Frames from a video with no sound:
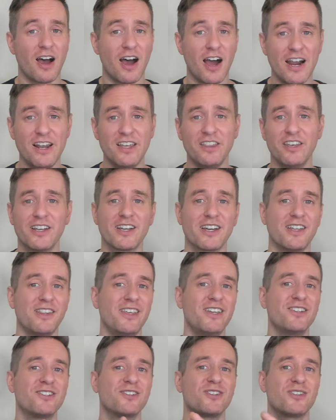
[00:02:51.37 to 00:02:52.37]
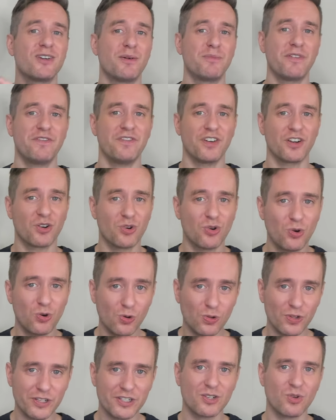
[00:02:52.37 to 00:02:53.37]
I think these are some of the
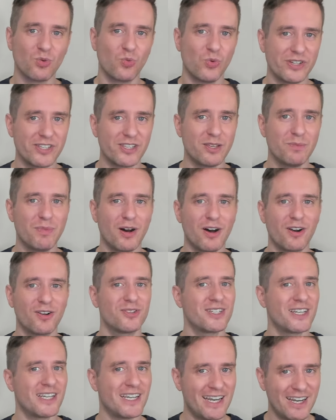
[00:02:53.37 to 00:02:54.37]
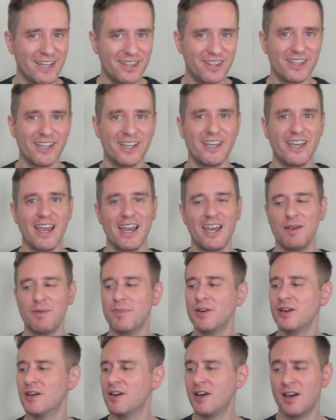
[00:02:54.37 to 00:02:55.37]
coolest whiskey bottles in the game.